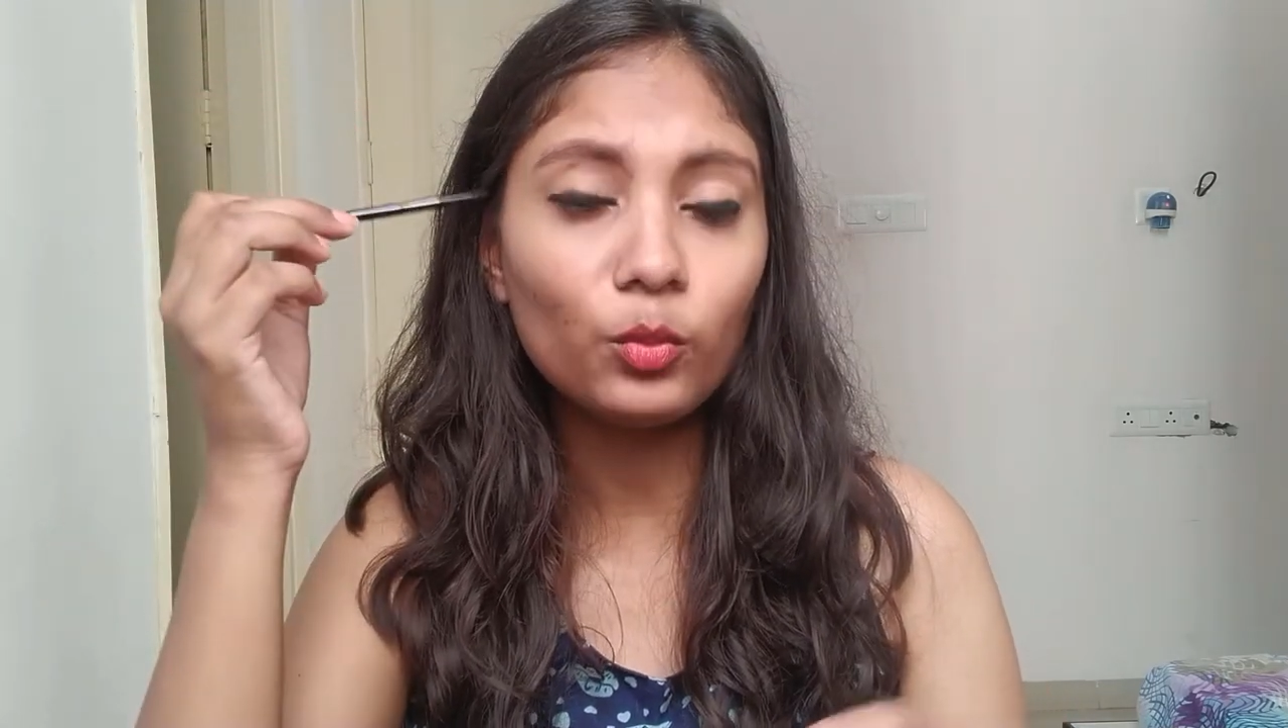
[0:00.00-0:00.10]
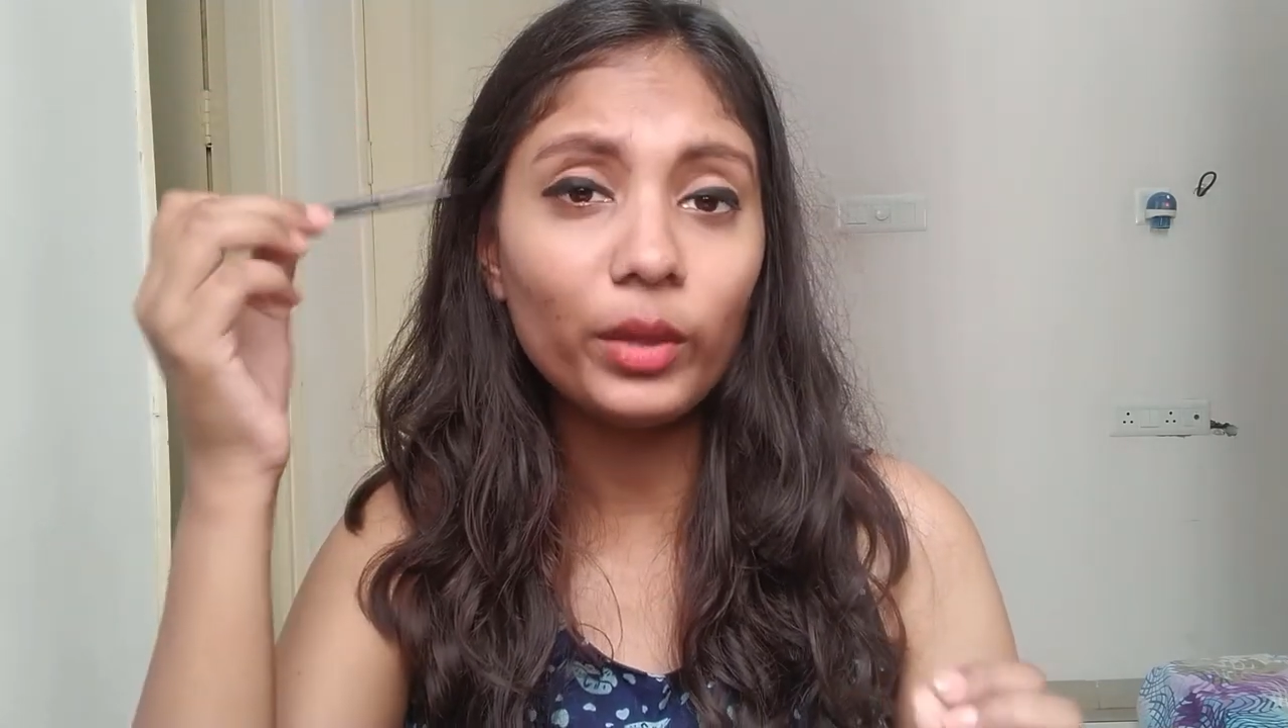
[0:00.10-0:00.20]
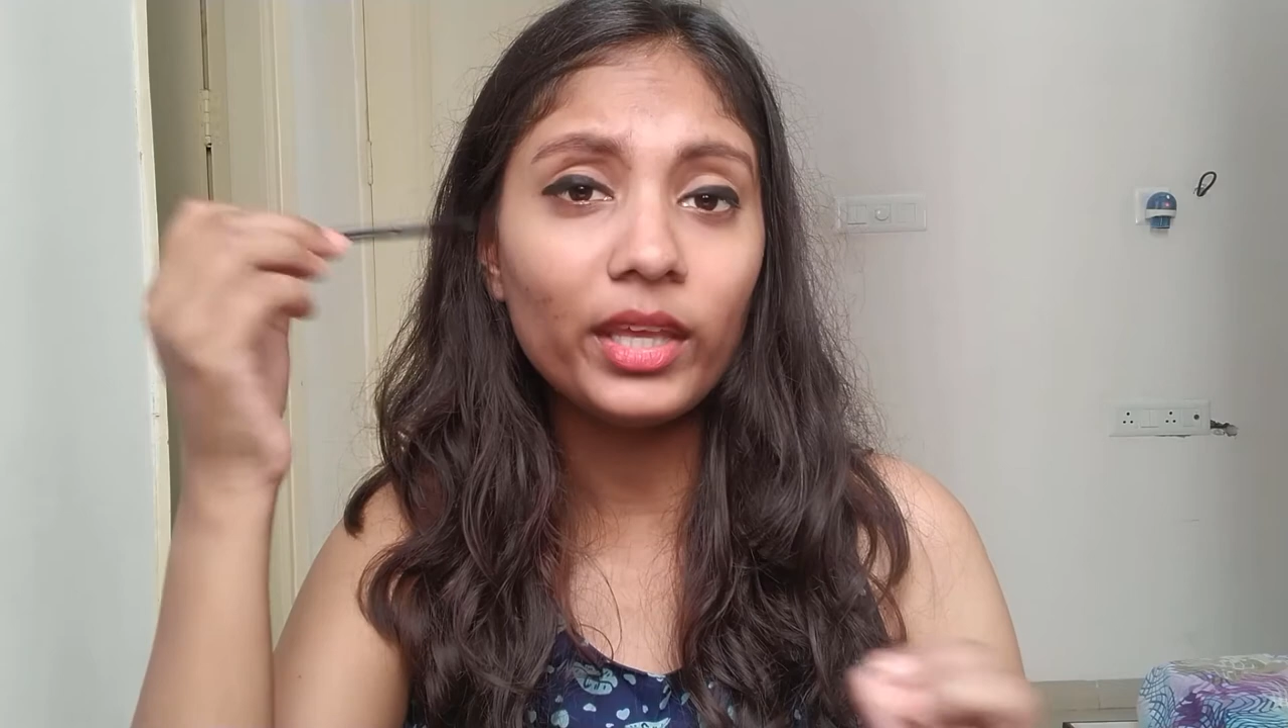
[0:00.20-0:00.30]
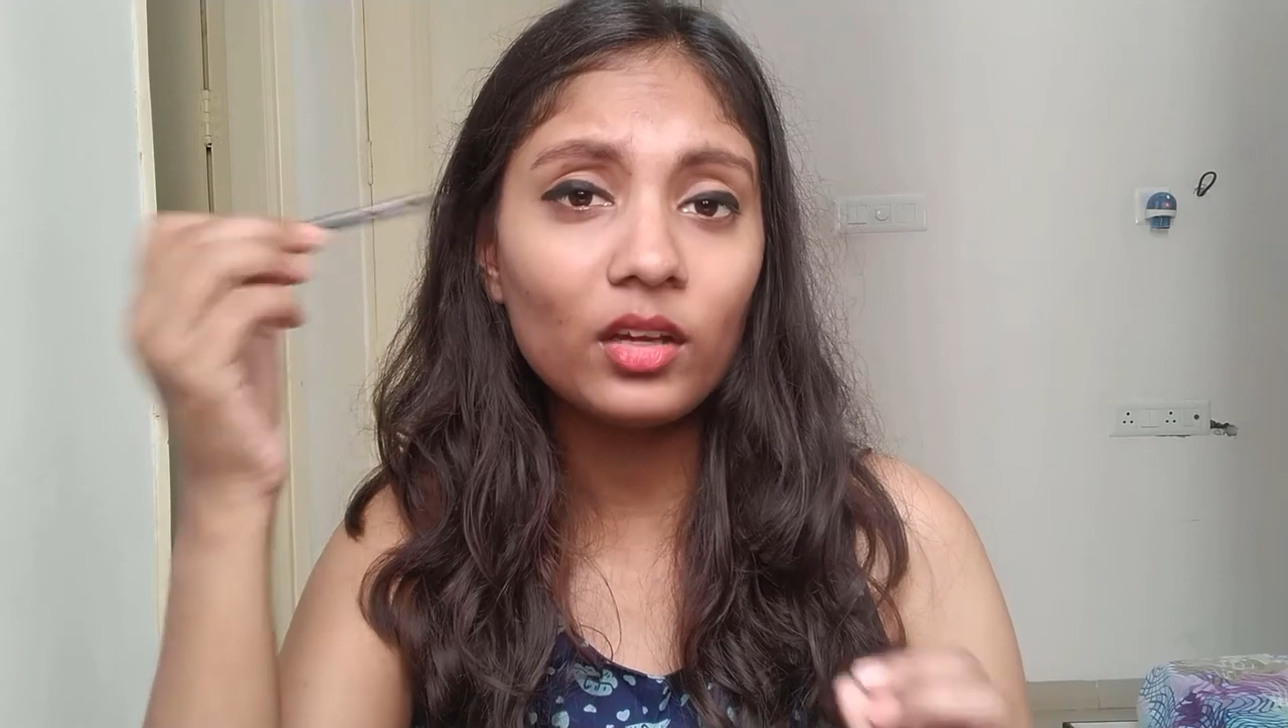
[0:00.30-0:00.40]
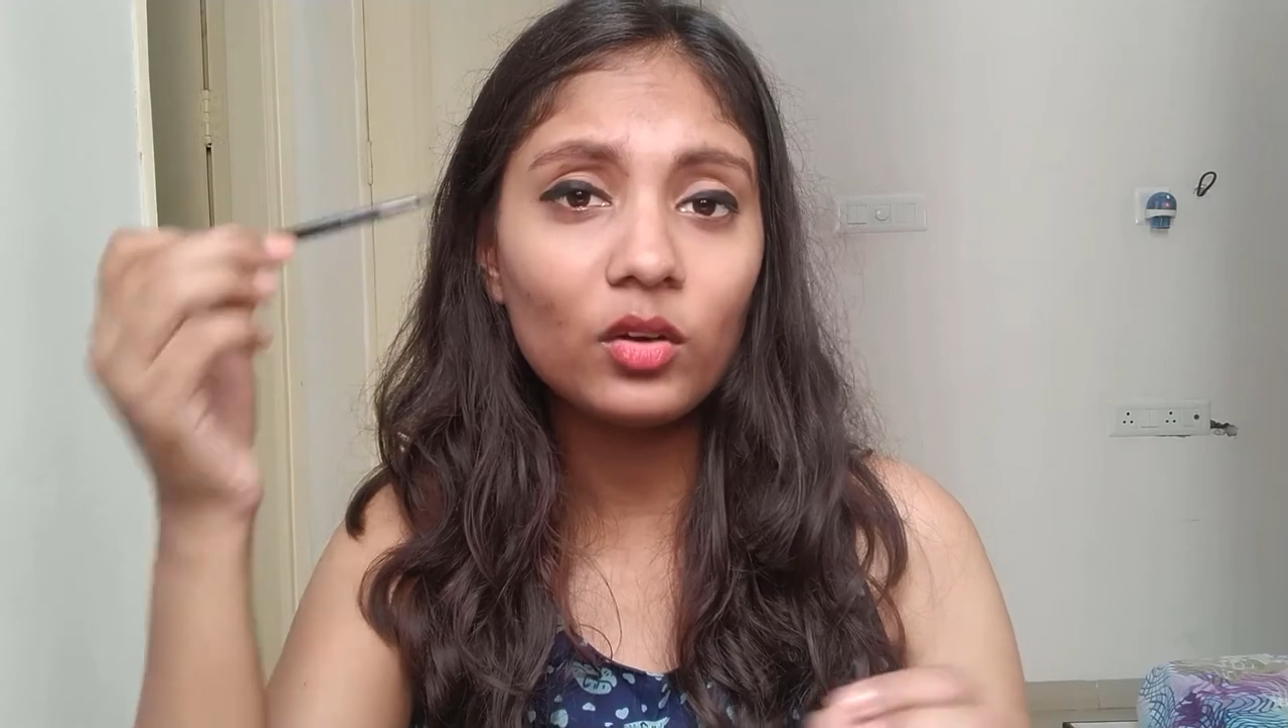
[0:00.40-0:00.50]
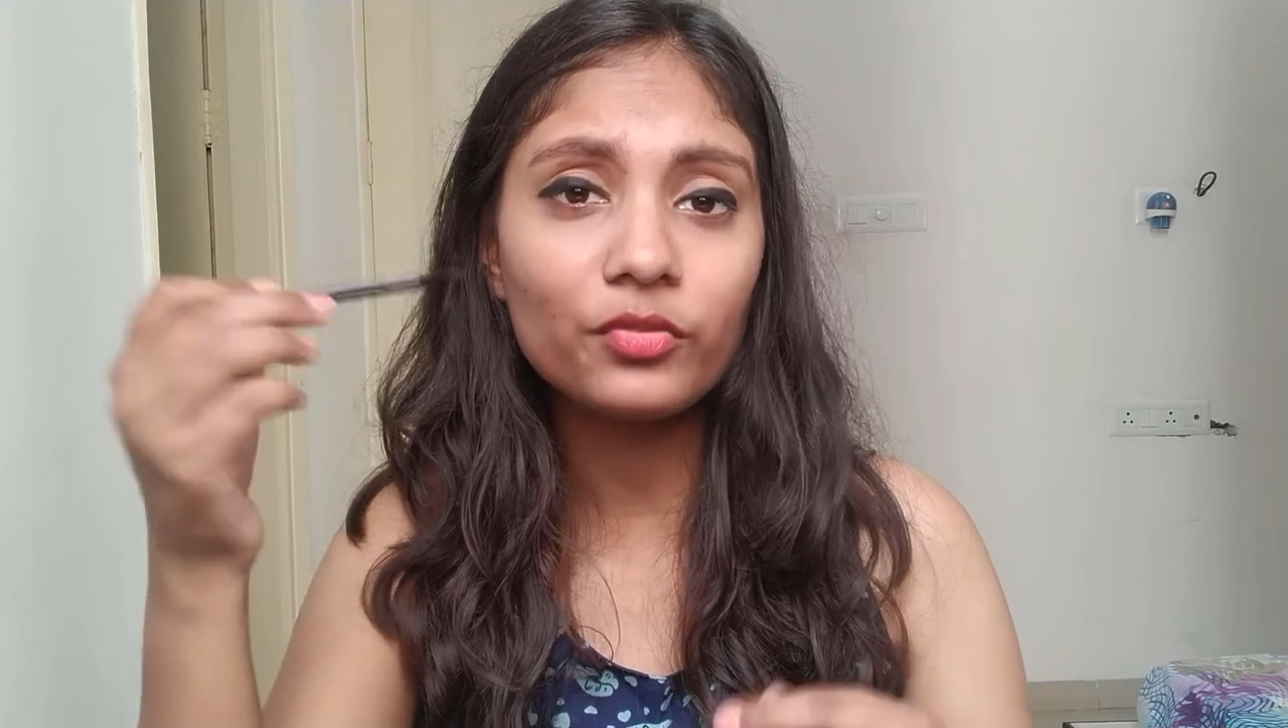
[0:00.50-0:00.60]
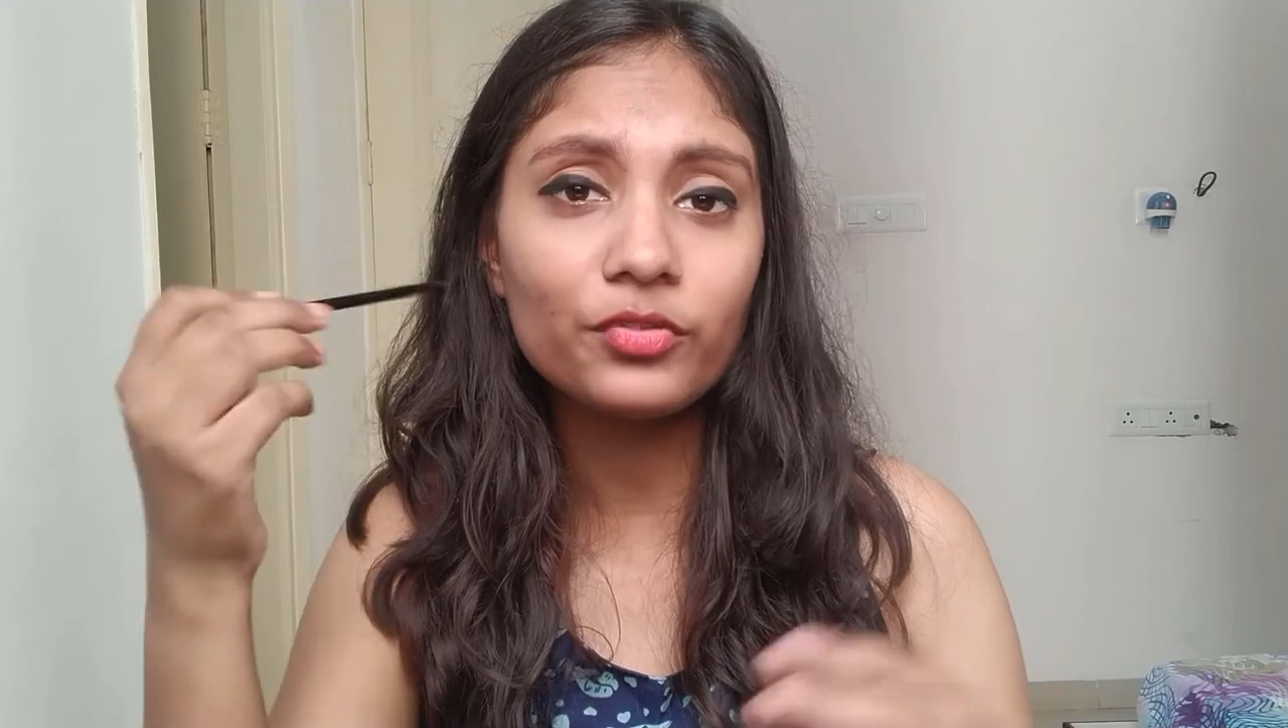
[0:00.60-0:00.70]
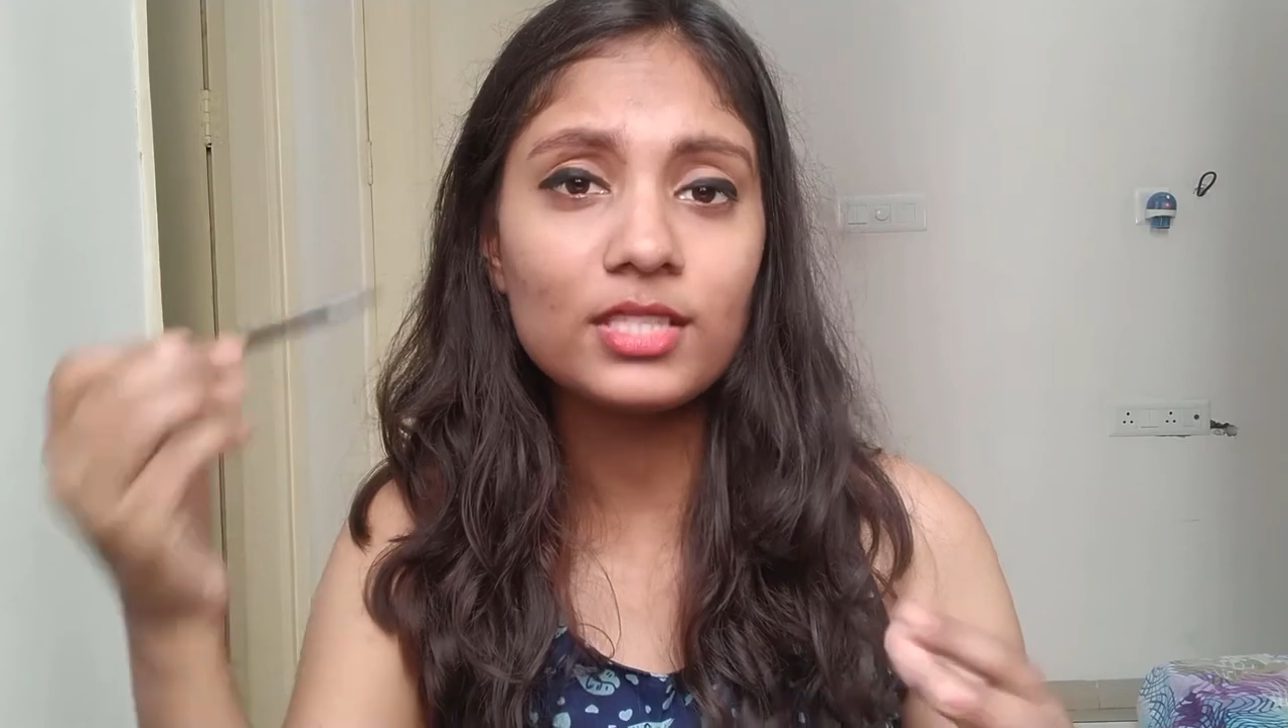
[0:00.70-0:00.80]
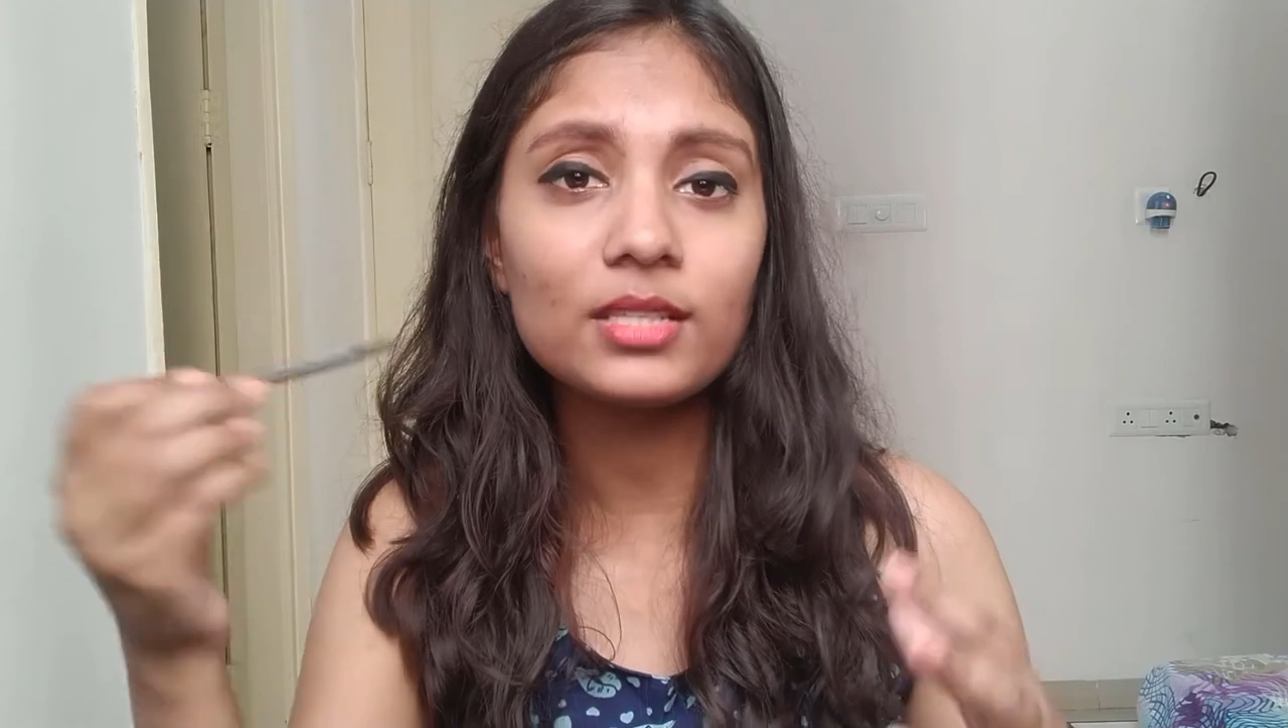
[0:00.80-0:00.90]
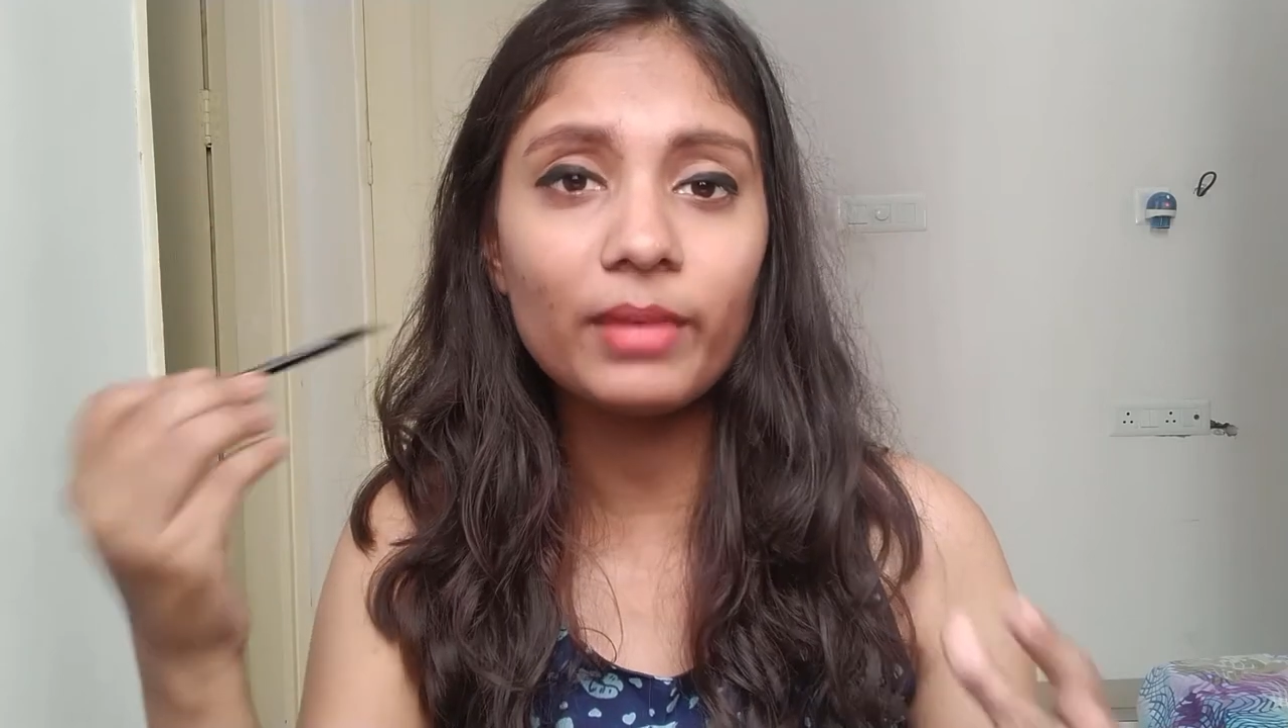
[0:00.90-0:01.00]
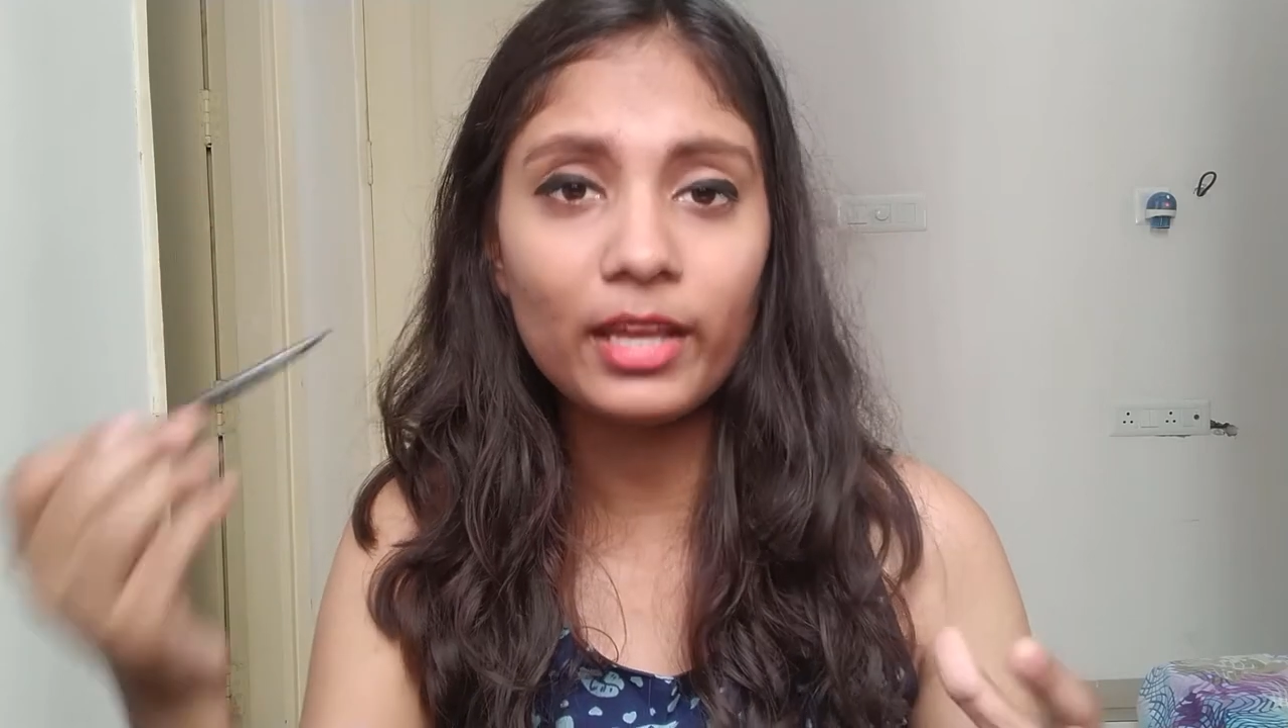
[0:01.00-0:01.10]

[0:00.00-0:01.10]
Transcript: wing or for some